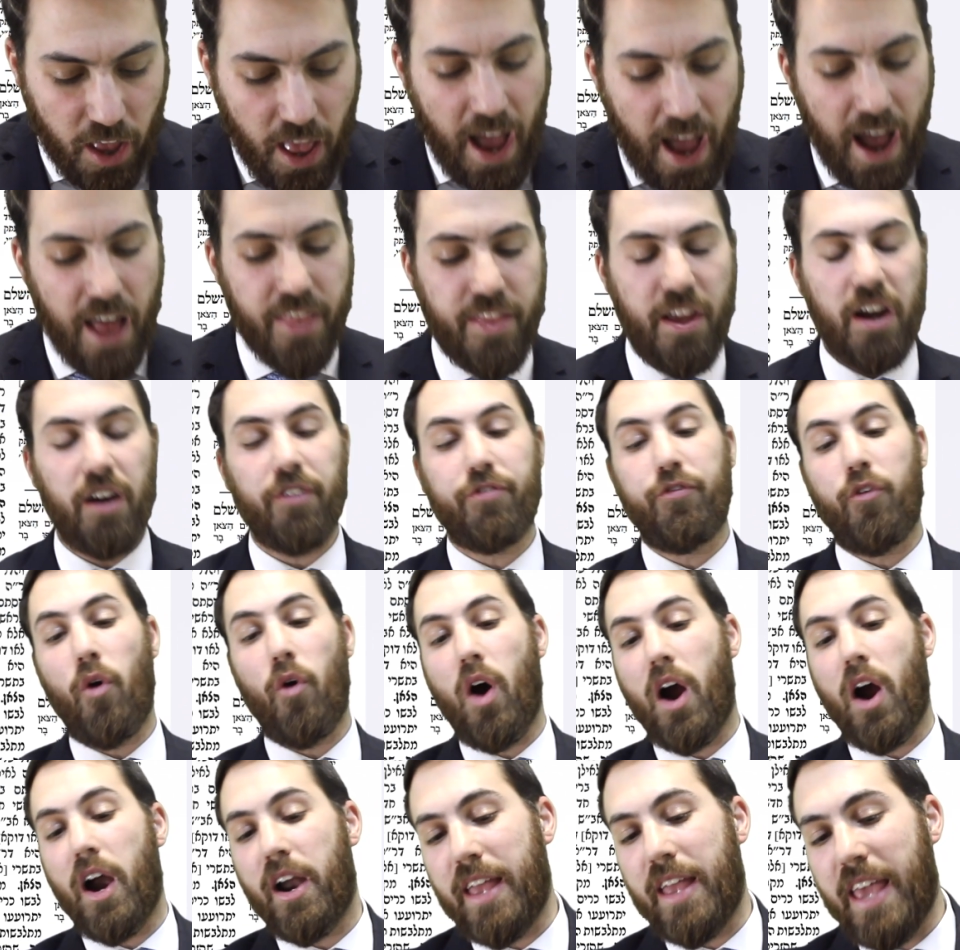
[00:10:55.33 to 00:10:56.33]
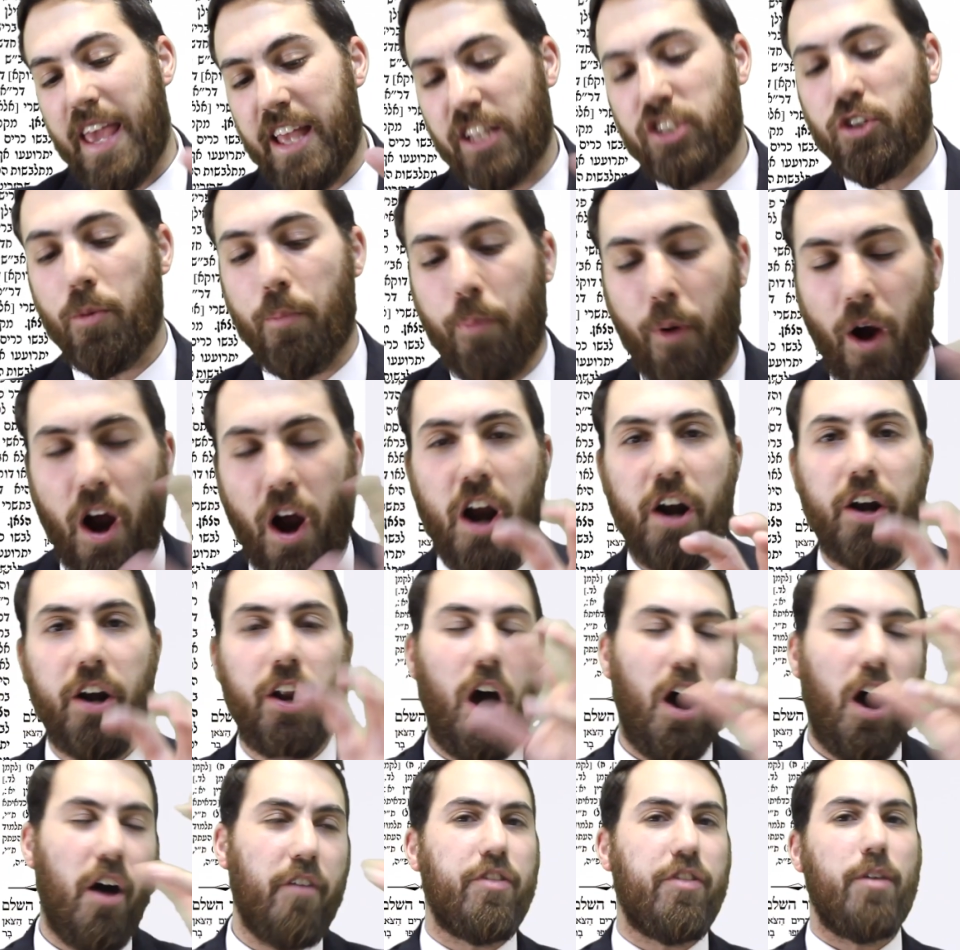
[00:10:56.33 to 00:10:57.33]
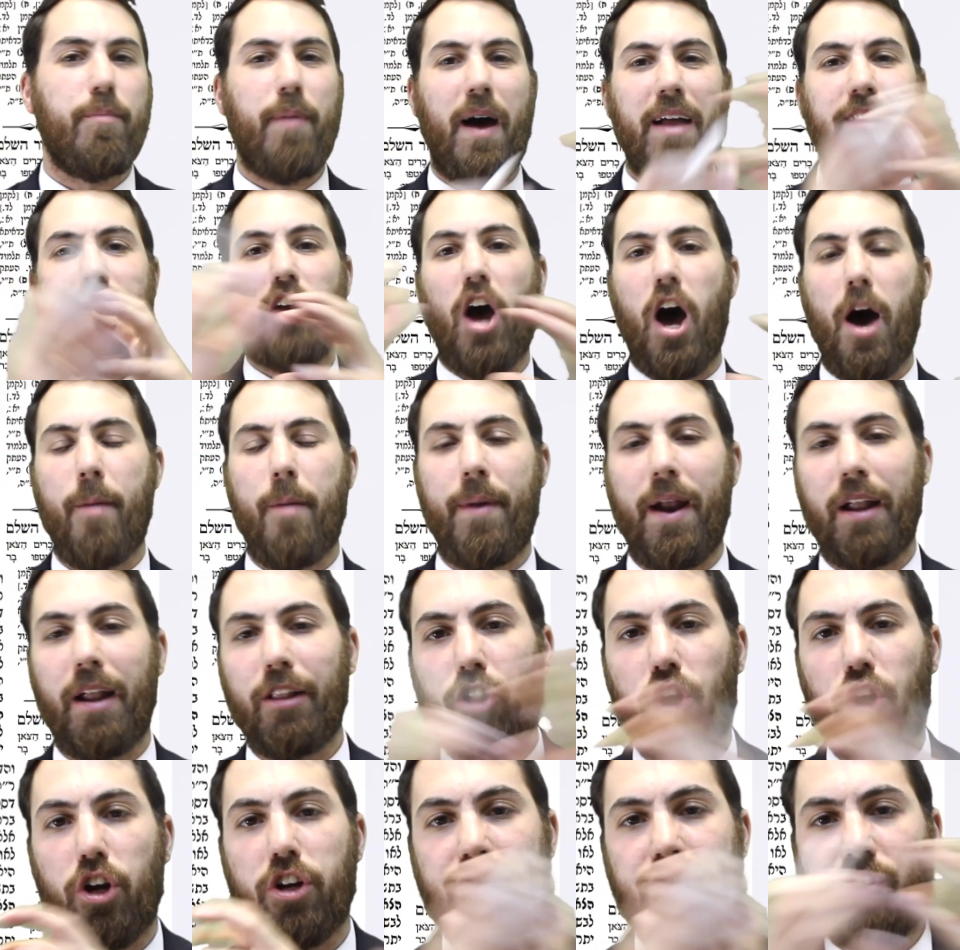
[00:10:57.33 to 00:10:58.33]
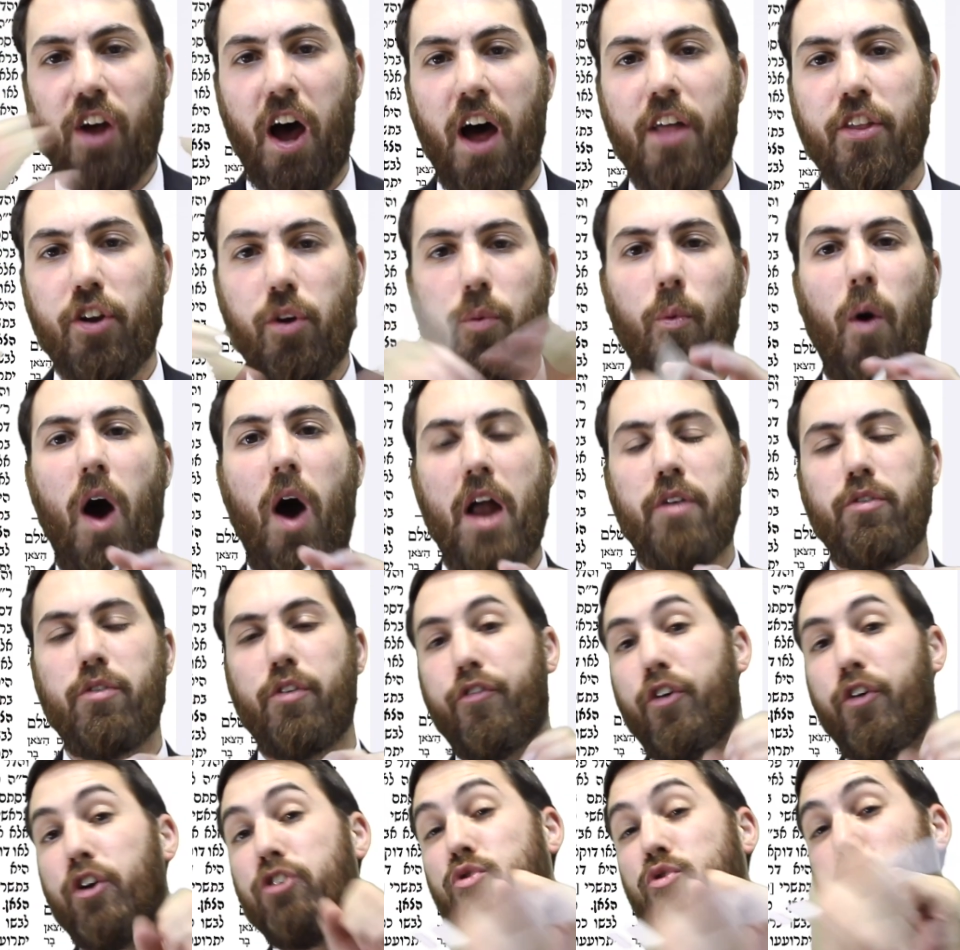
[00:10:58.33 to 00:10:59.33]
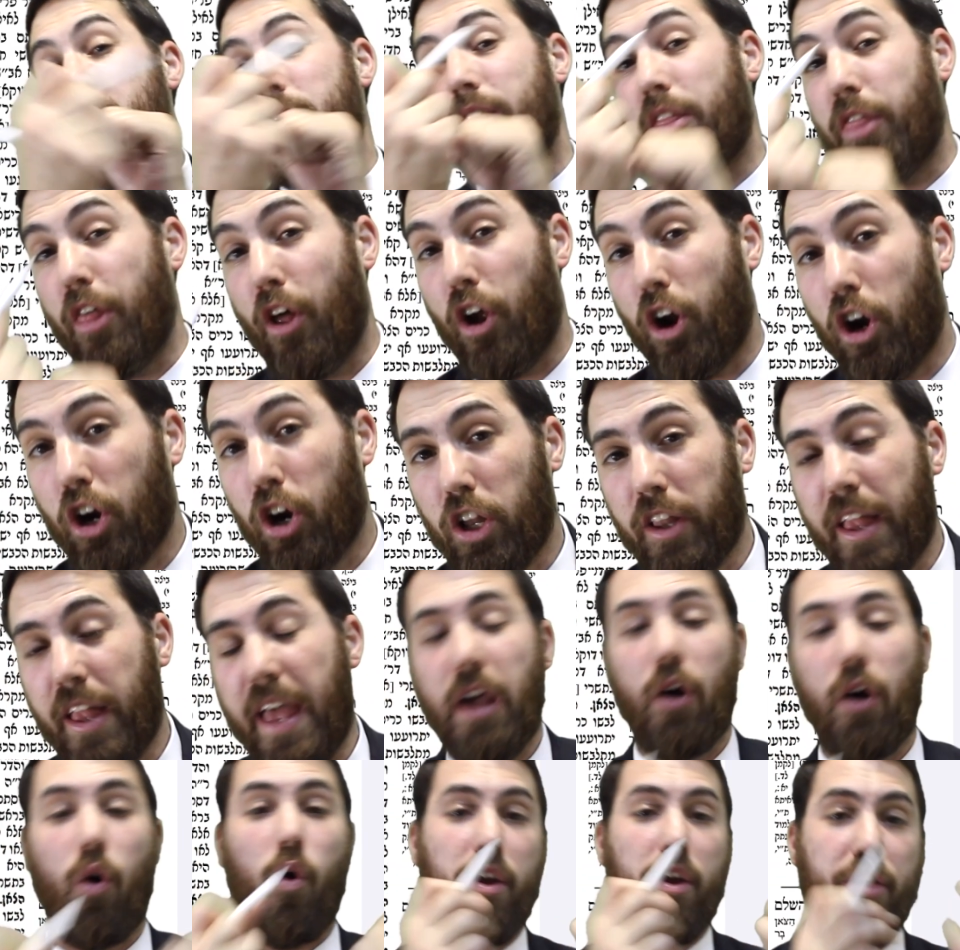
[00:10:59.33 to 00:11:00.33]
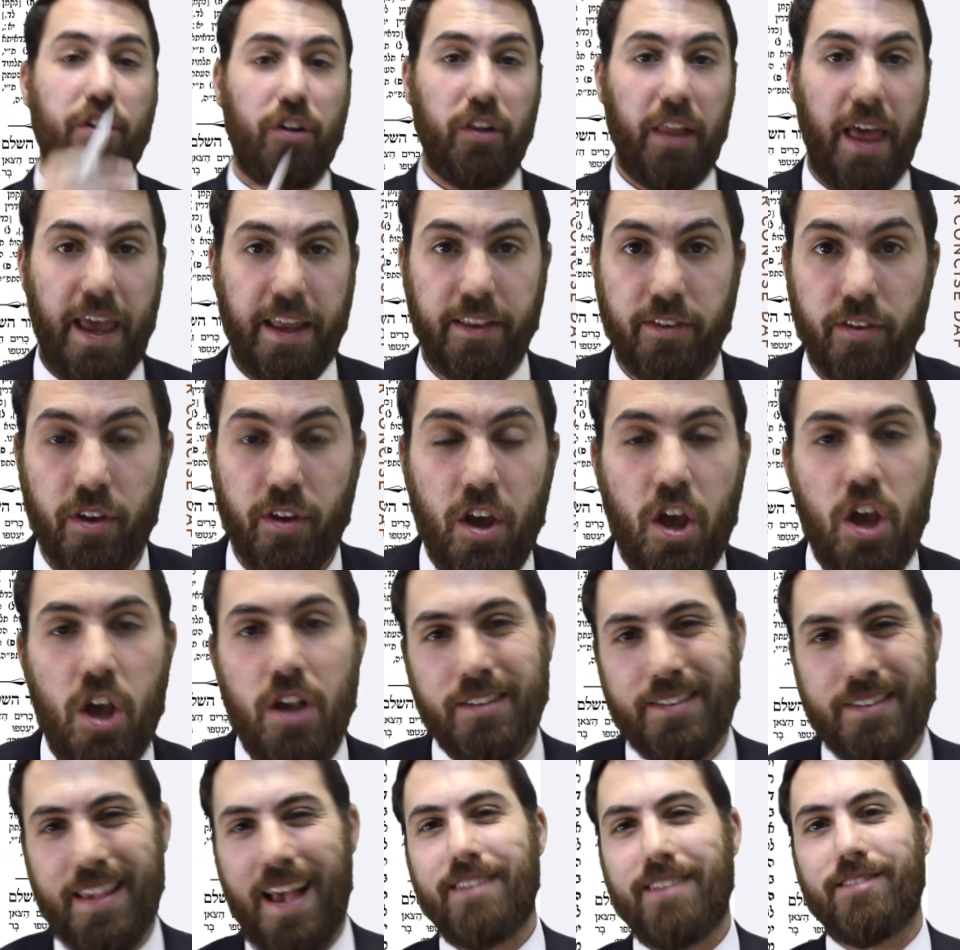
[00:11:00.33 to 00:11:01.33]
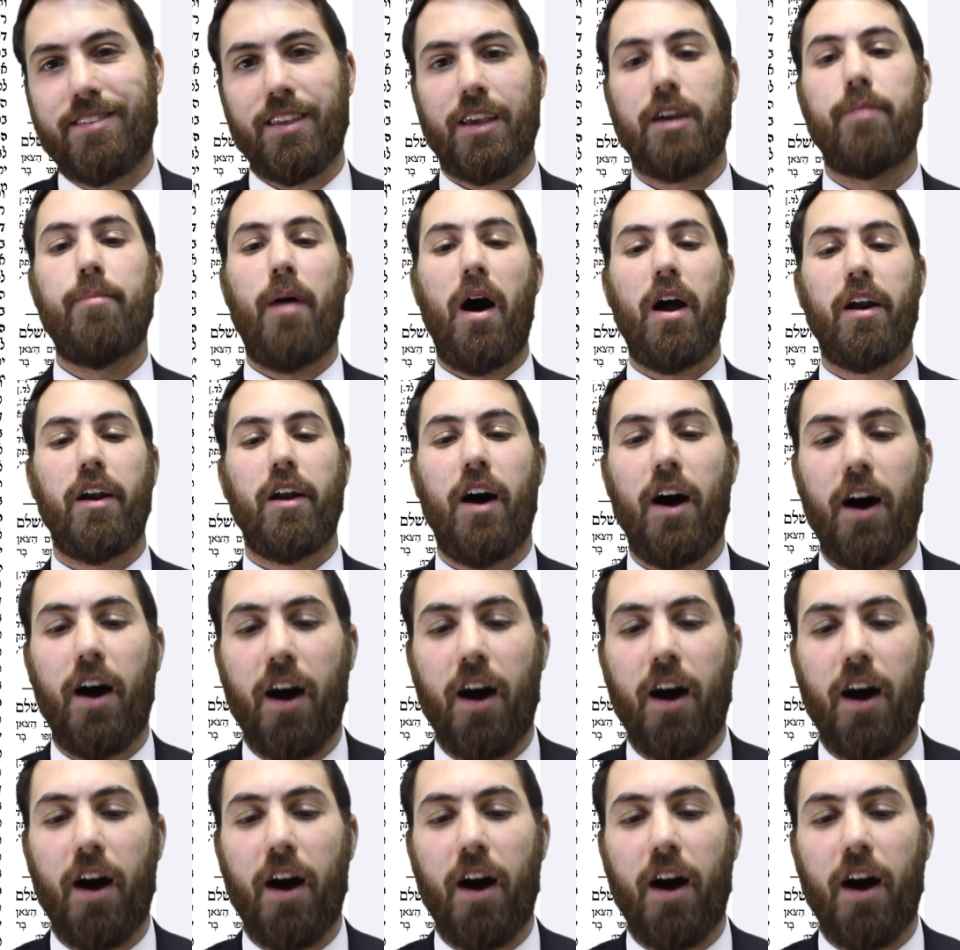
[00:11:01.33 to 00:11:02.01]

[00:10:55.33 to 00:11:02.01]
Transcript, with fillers: And therefore, each part of the Manda Amar learns the other one, referring to either the early or the late. Says the Gemara,